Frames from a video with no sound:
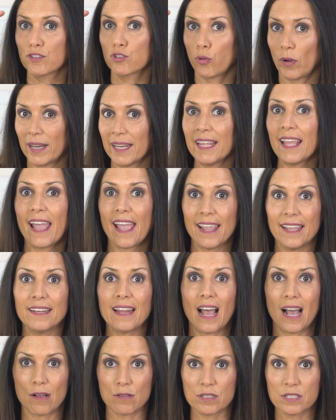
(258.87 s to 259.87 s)

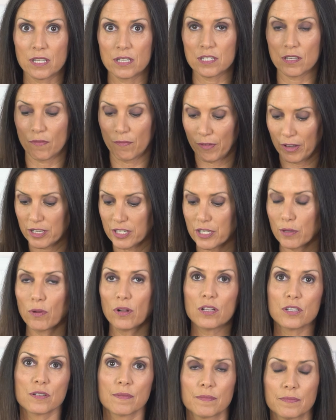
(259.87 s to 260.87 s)
28 ounces of
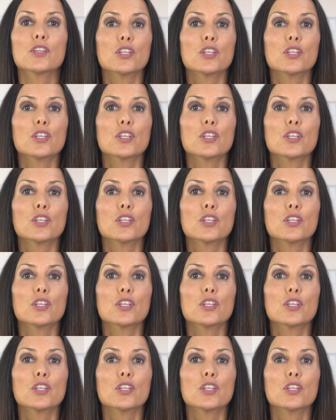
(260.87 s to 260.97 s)
vegetables?